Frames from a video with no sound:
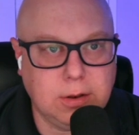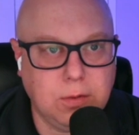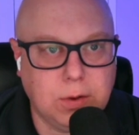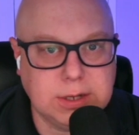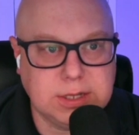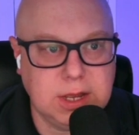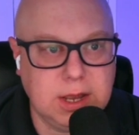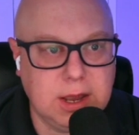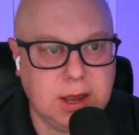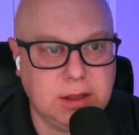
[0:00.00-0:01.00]
was
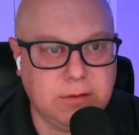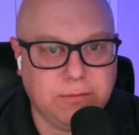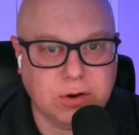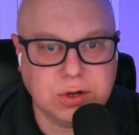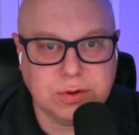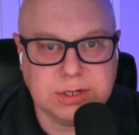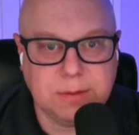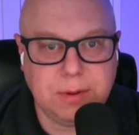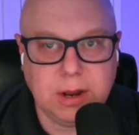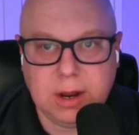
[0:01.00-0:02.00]
the first
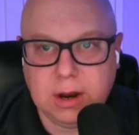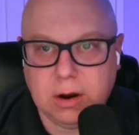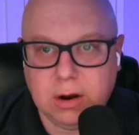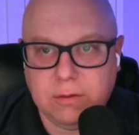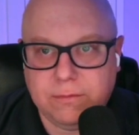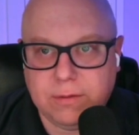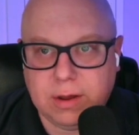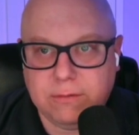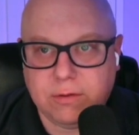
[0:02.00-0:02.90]
recipient here of